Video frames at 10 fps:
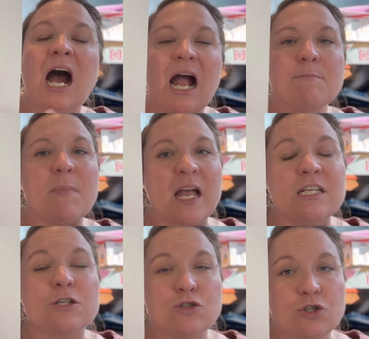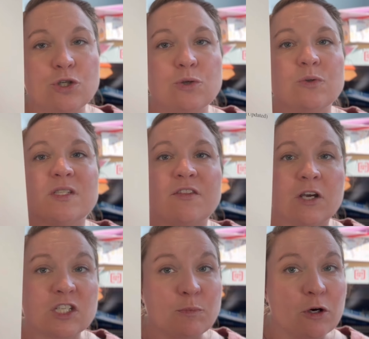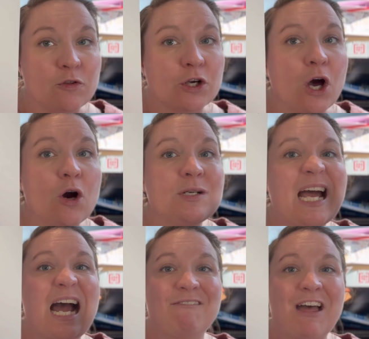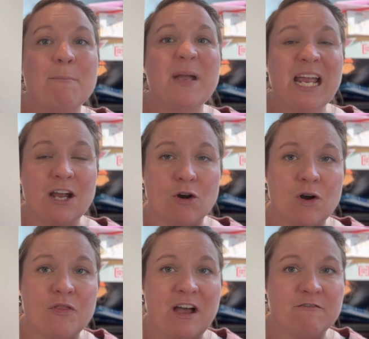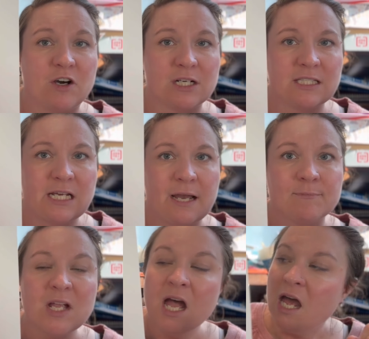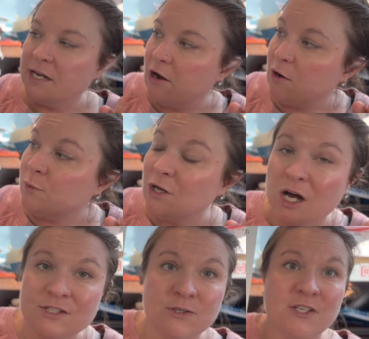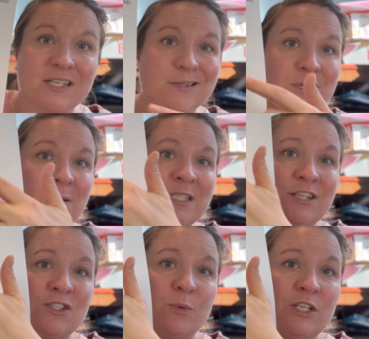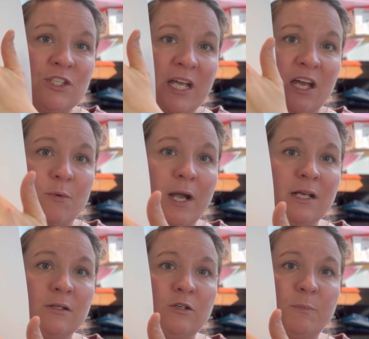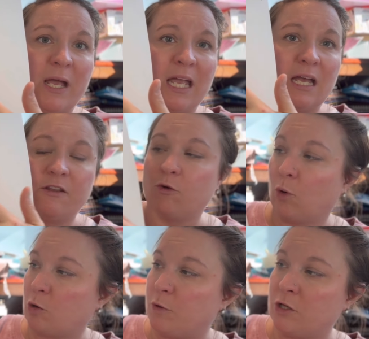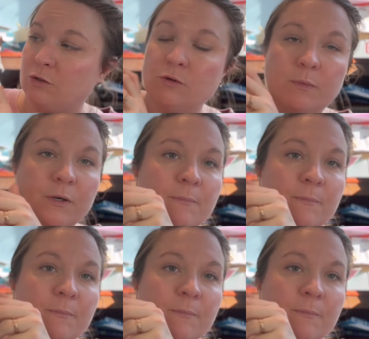I might choose the explode the code to have that paired on that phonics day. Now I will also say sometimes I switch the handwriting loop and the workbook loop.